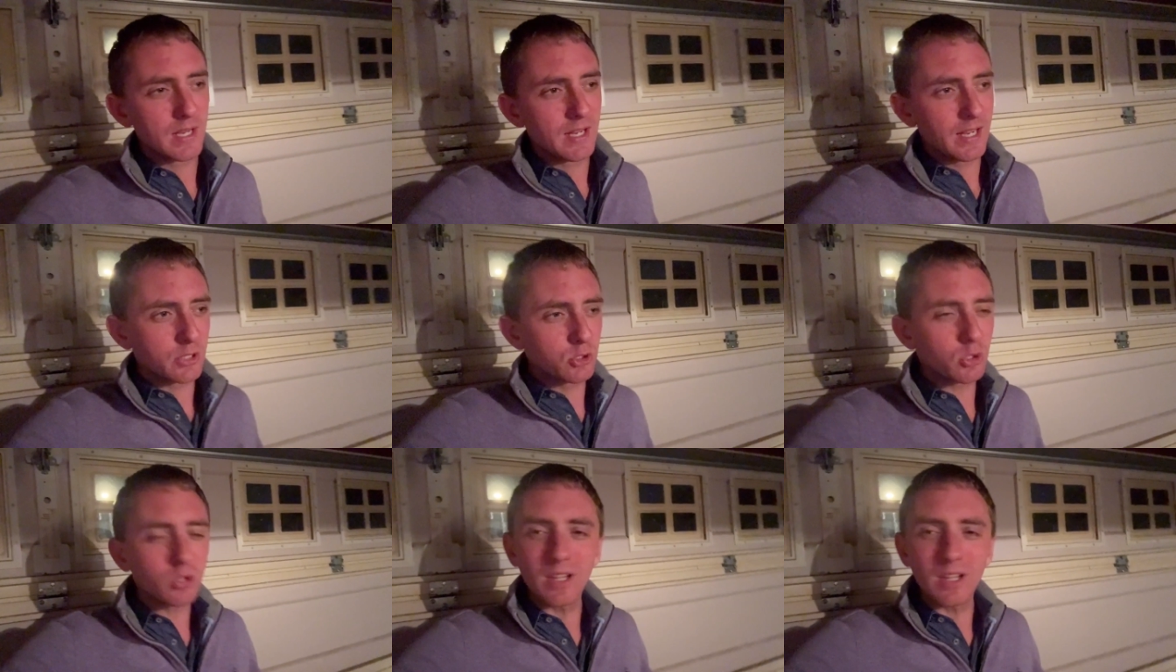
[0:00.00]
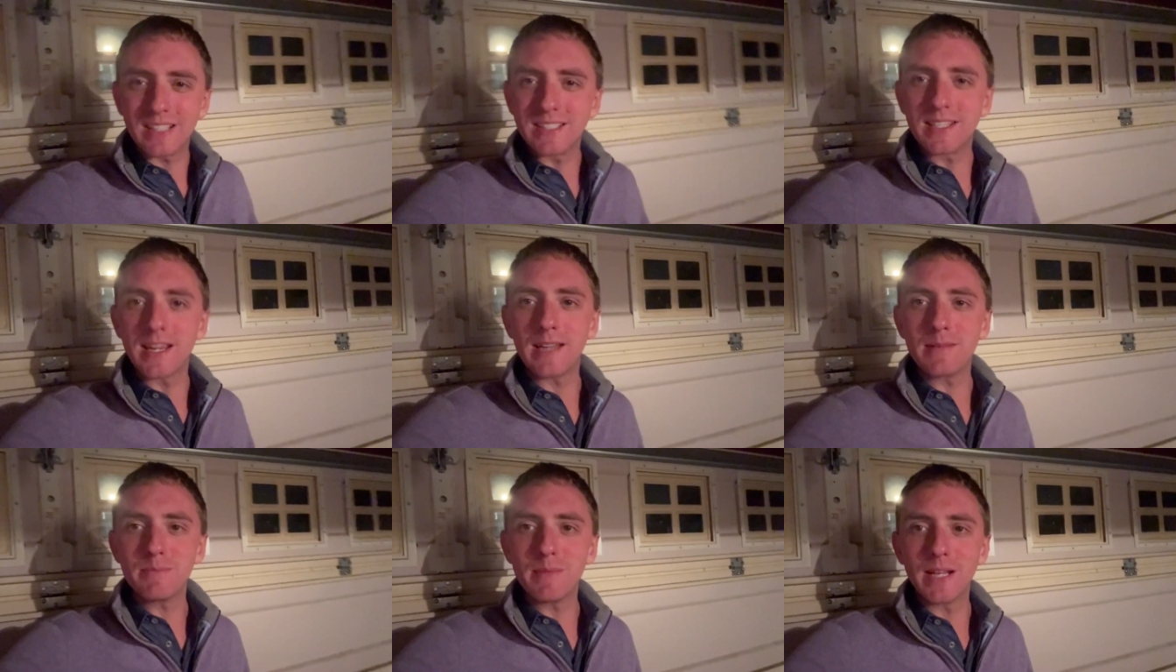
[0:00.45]
it took like
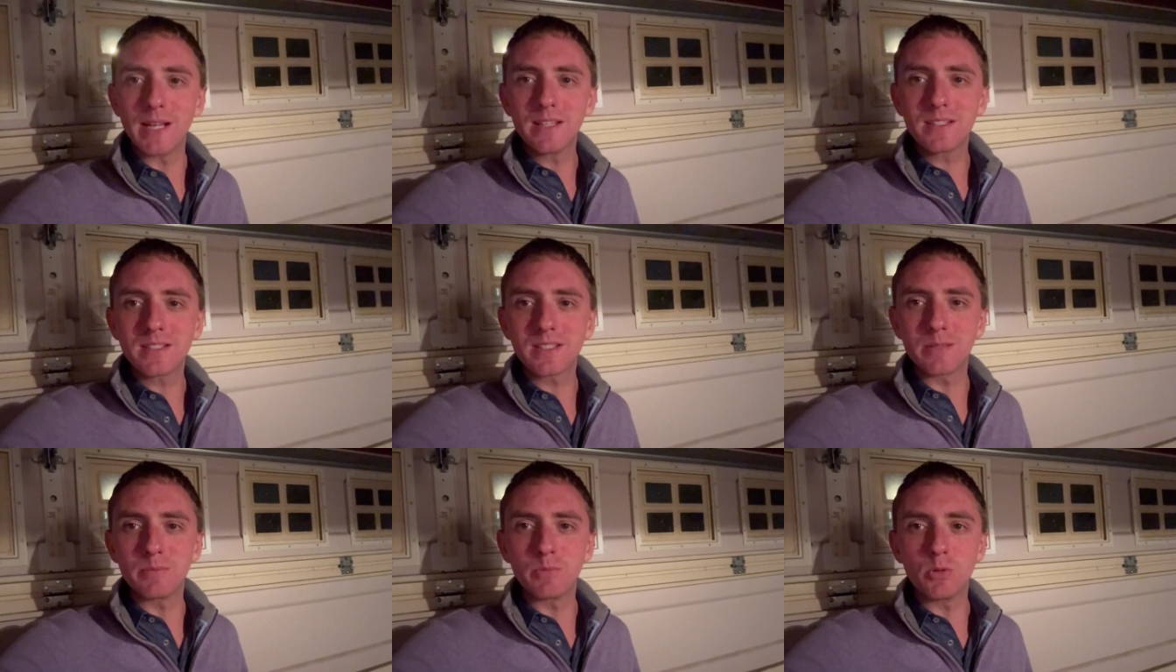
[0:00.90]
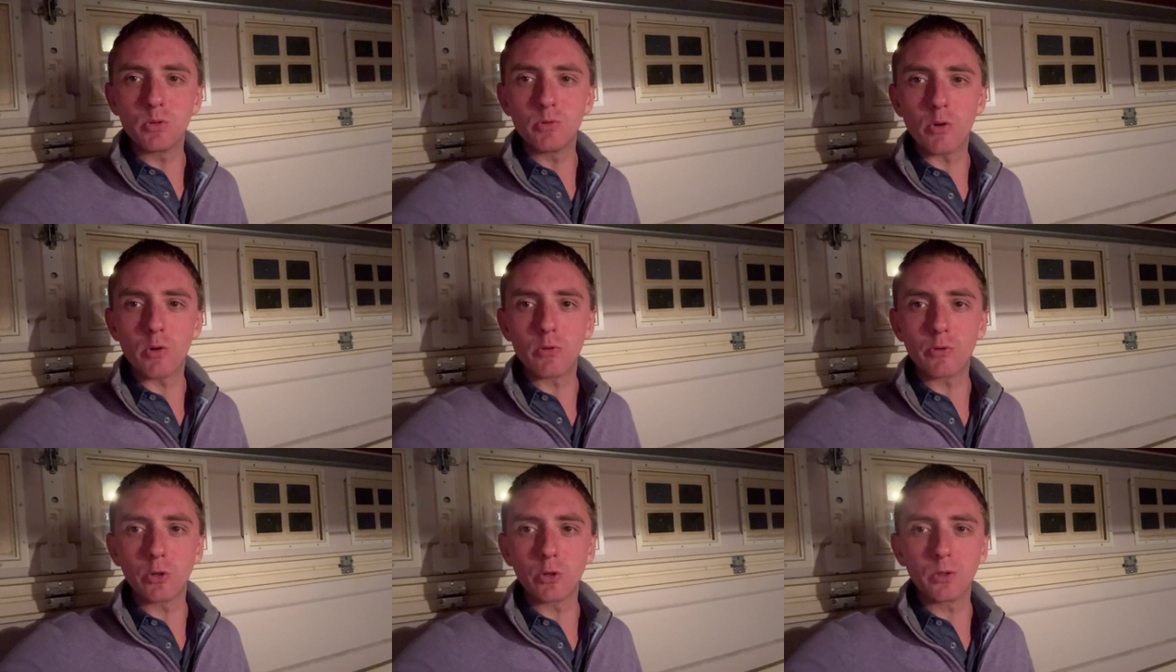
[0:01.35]
10 minutes to move
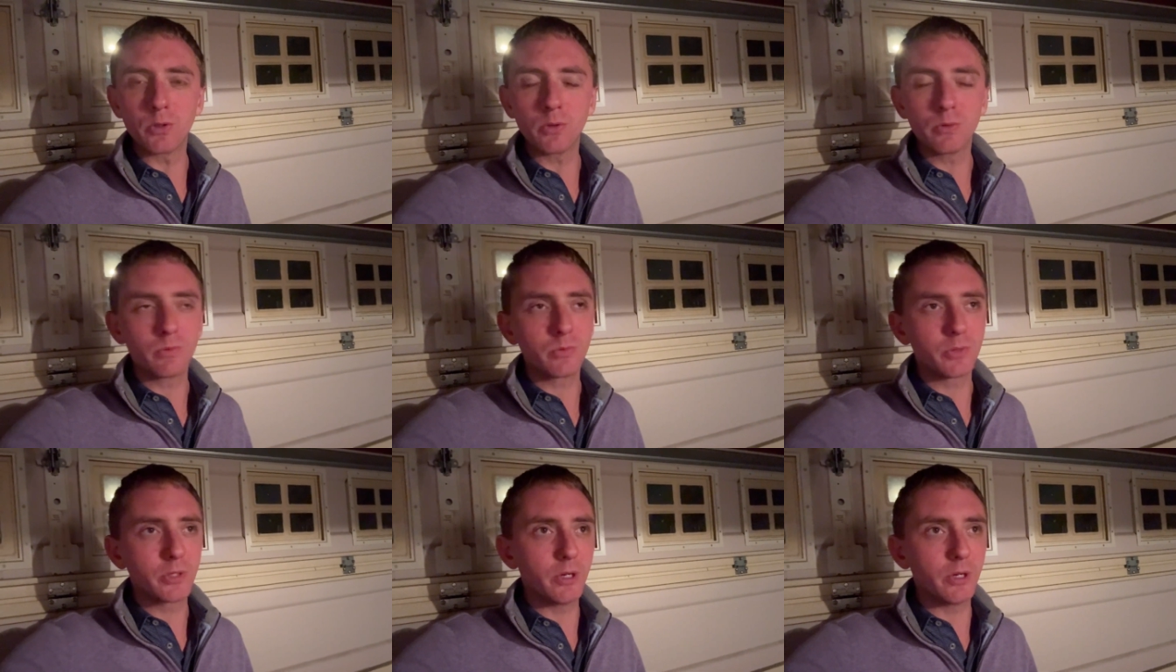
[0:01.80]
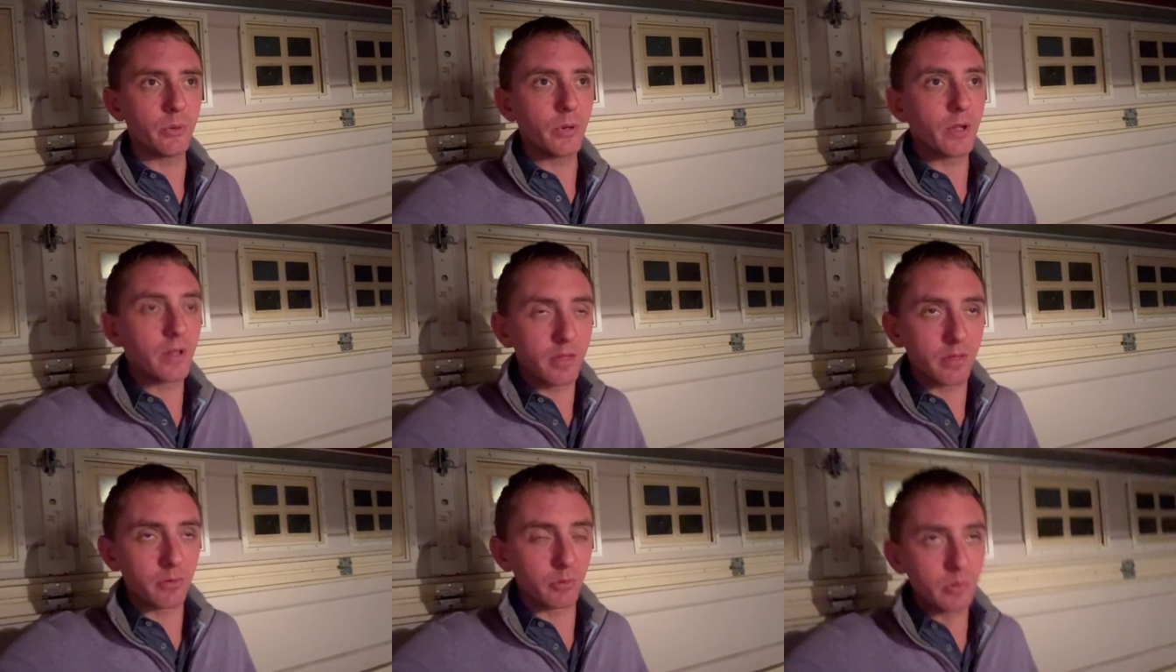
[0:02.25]
over, you know, a
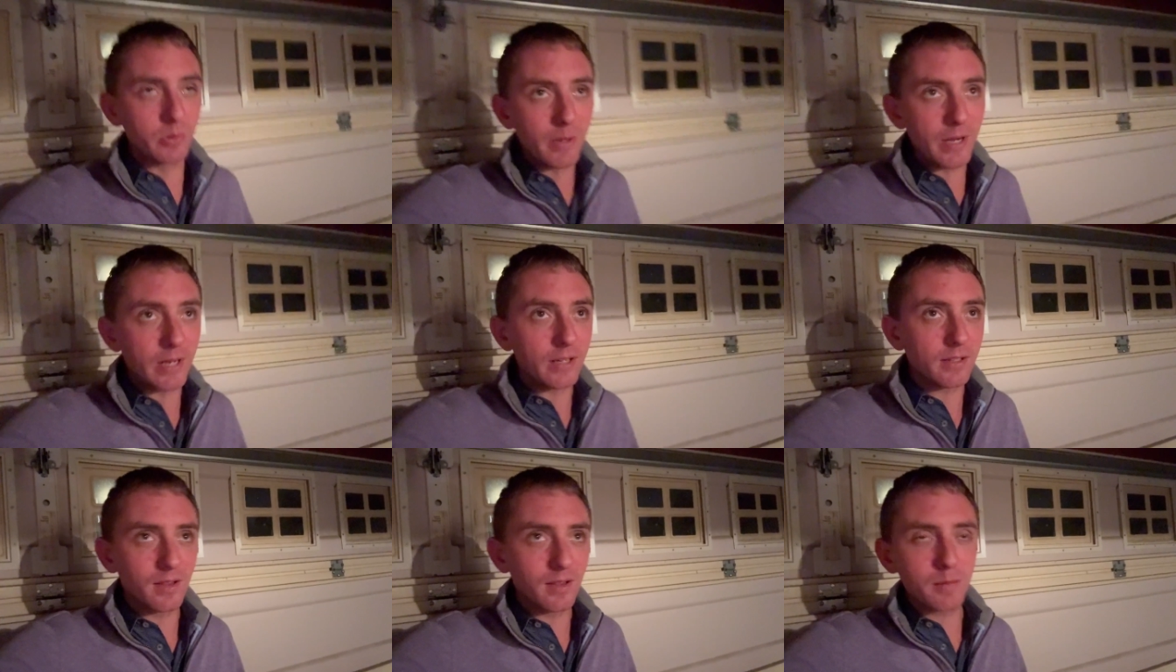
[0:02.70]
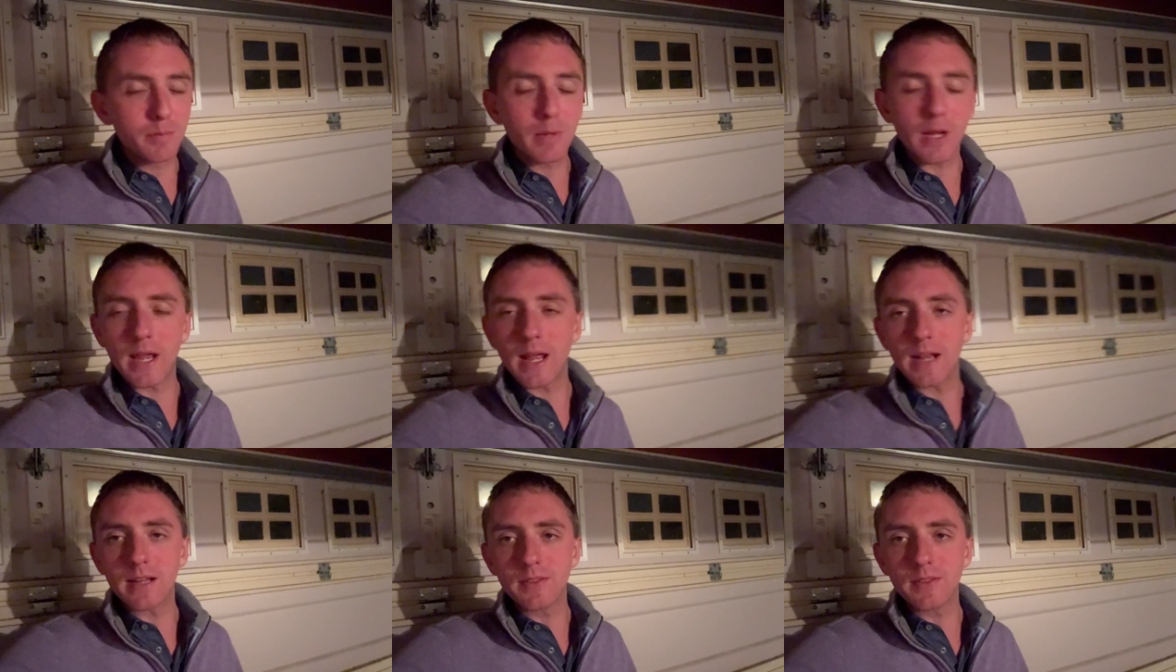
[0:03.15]
three minute clip I
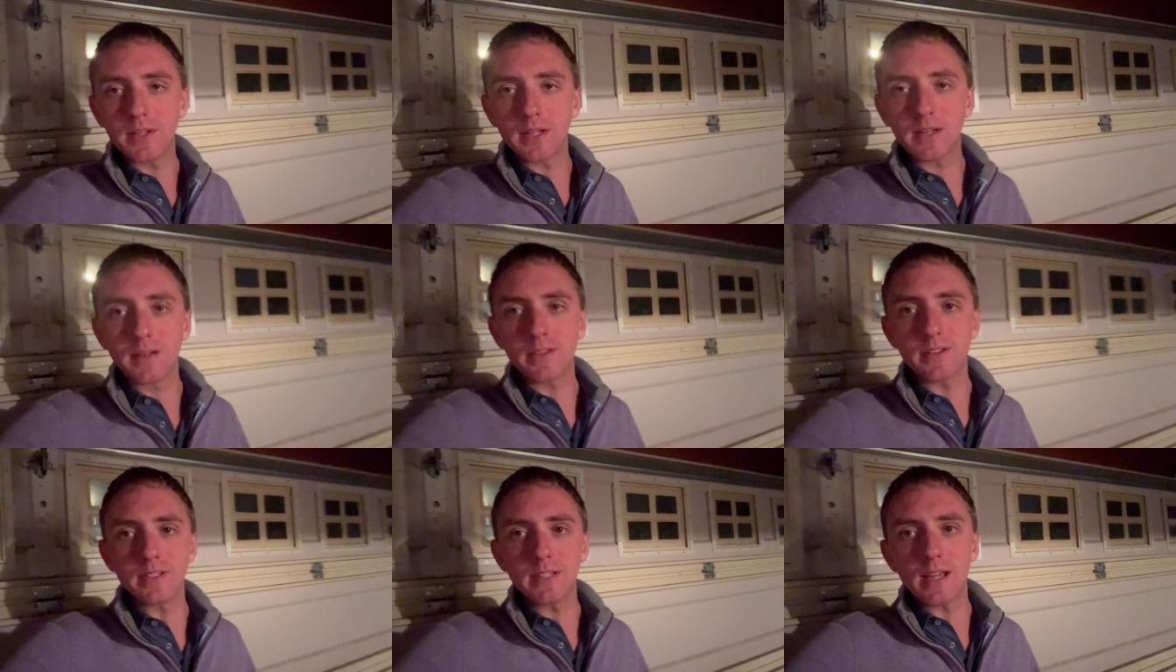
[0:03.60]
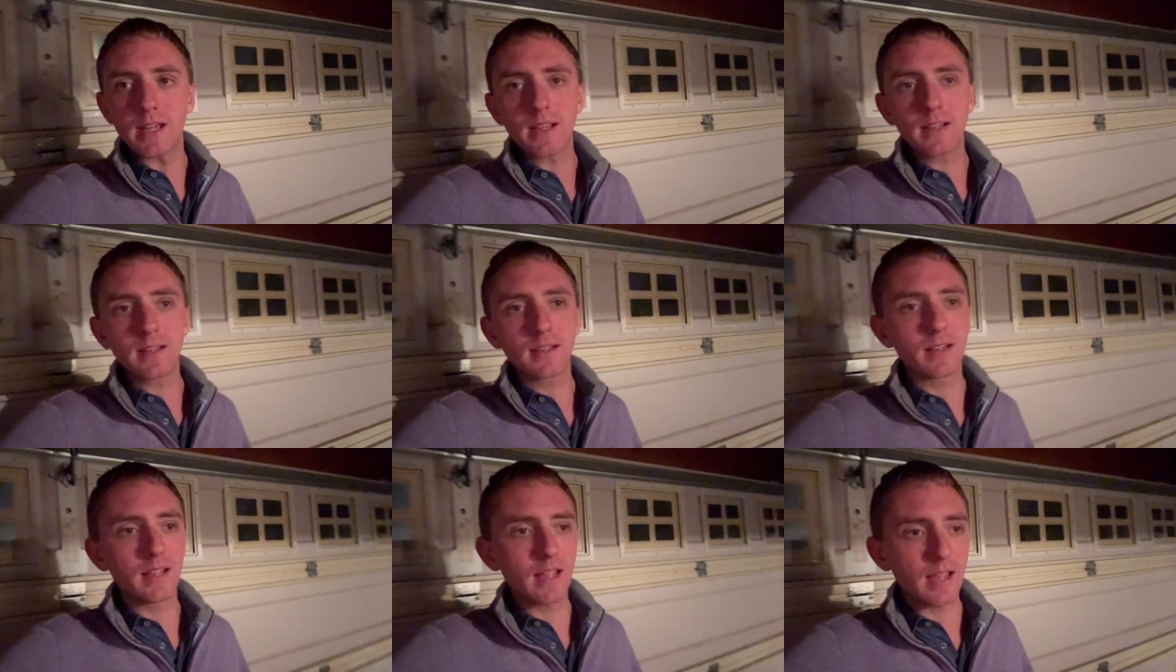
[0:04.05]
had at the end of the
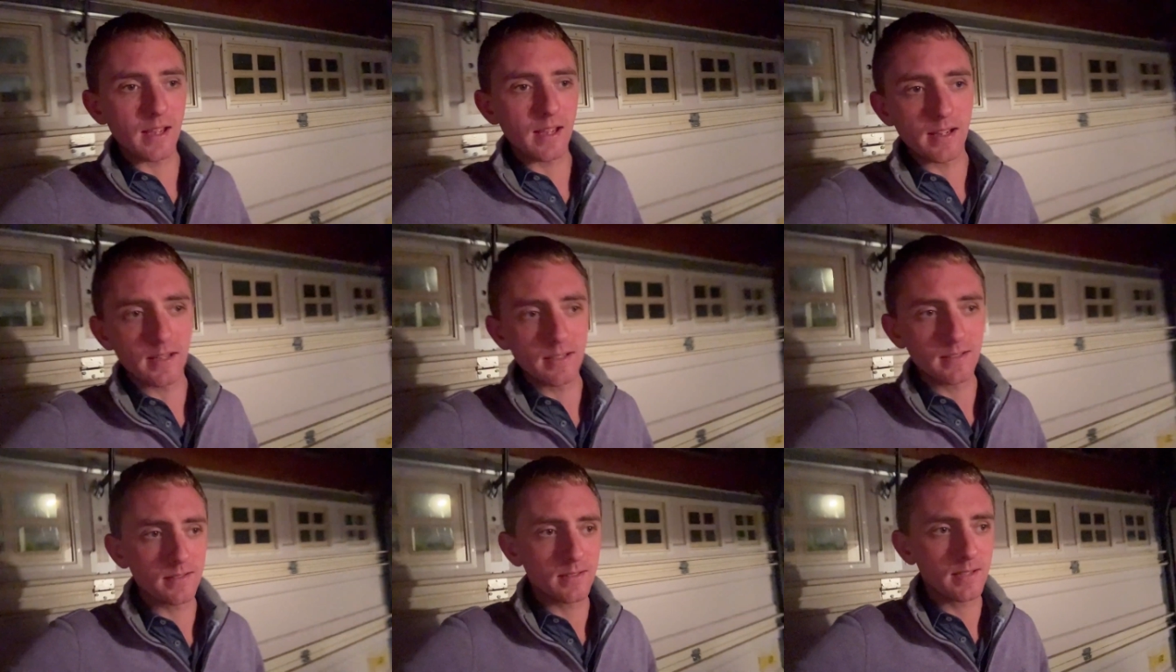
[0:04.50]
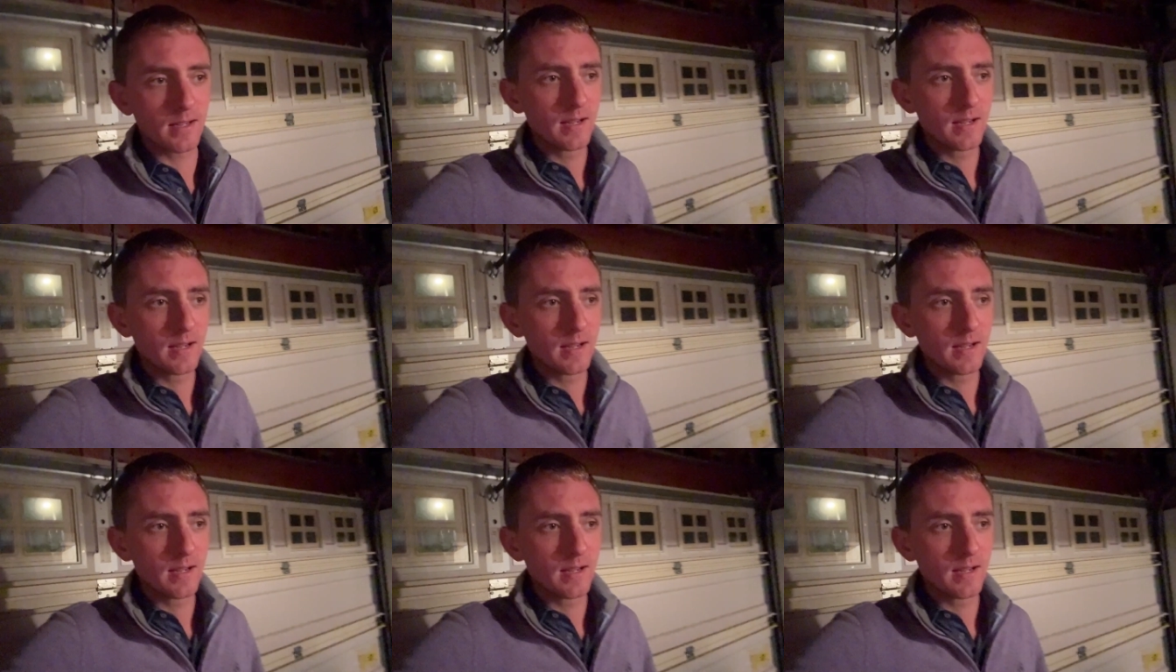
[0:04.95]
day, and